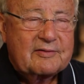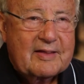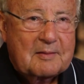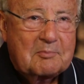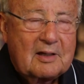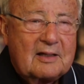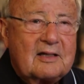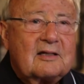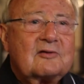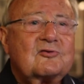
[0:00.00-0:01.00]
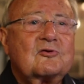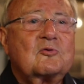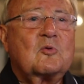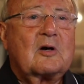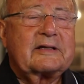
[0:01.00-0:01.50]
them
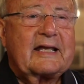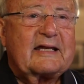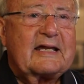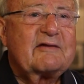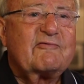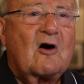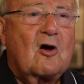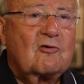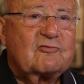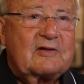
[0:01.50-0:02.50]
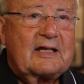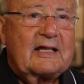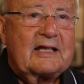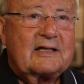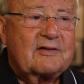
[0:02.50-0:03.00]
to get involved
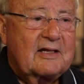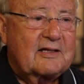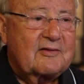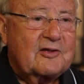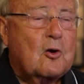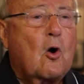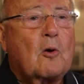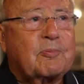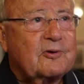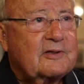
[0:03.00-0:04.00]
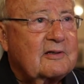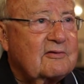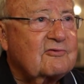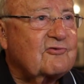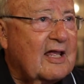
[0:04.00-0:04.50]
in the corporate
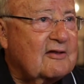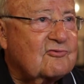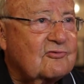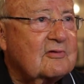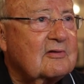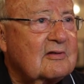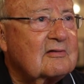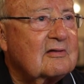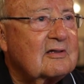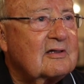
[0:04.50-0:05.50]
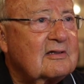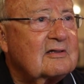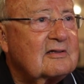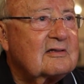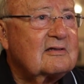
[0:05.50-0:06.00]
sense.
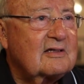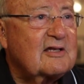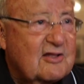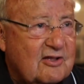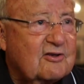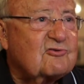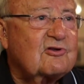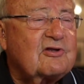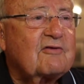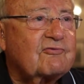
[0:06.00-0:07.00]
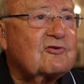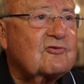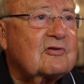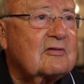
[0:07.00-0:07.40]
There is a difference.